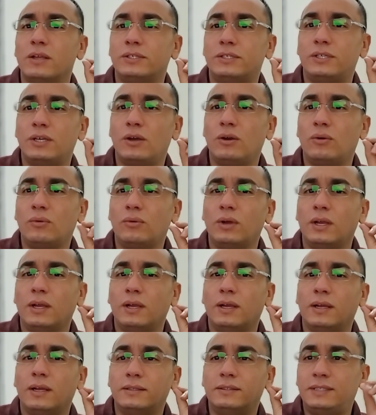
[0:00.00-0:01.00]
So
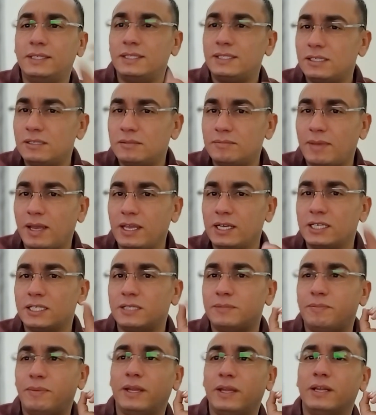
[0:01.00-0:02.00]
this is my
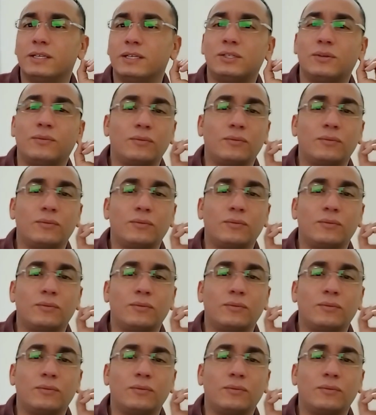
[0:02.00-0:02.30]
experience.